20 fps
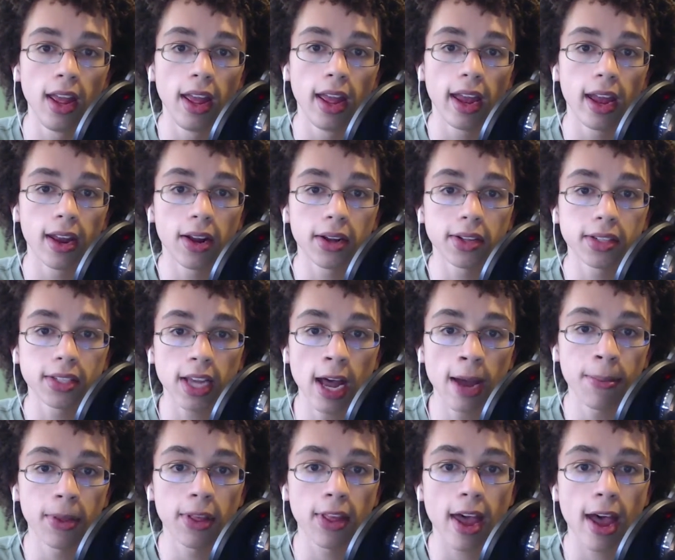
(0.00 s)
And on top
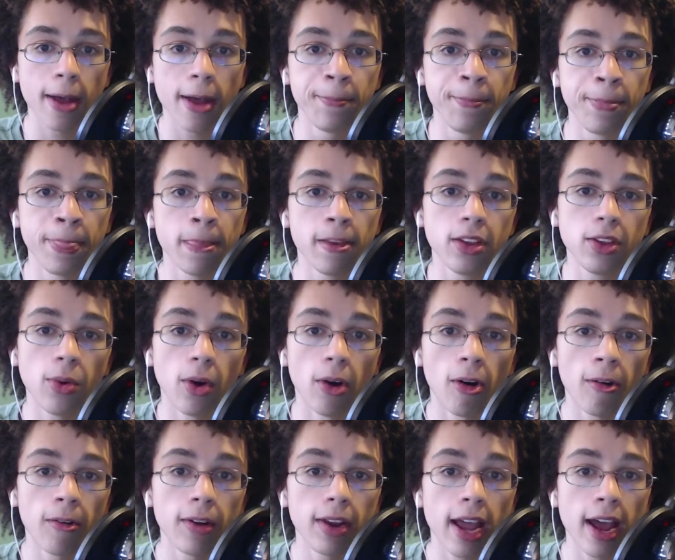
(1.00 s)
of that, you
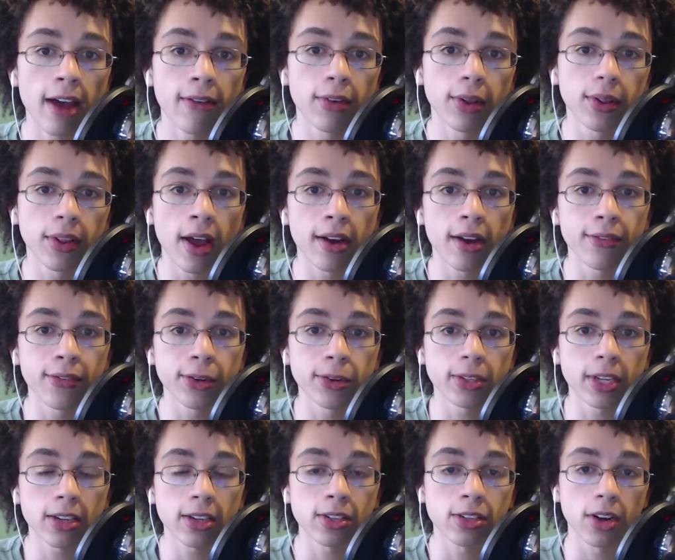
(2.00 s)
already have a lot of your
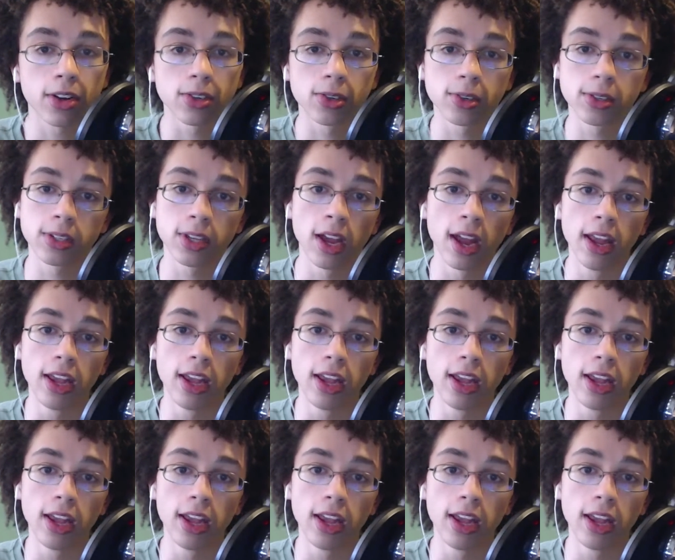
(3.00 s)
tech structures.